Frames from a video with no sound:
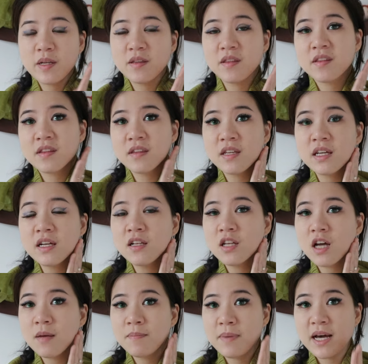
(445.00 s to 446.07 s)
it's still
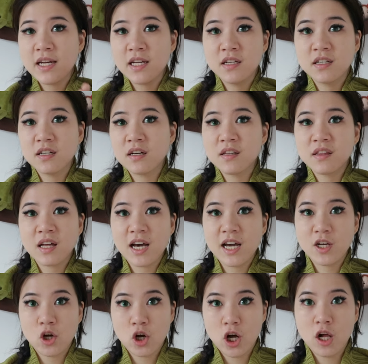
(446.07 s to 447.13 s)
not bad. It does
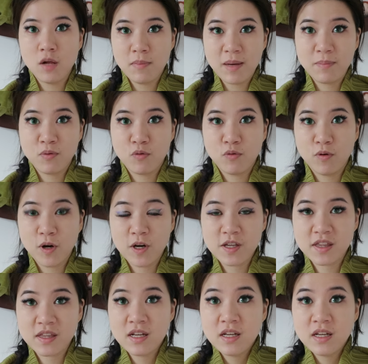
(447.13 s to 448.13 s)
hide all my pores.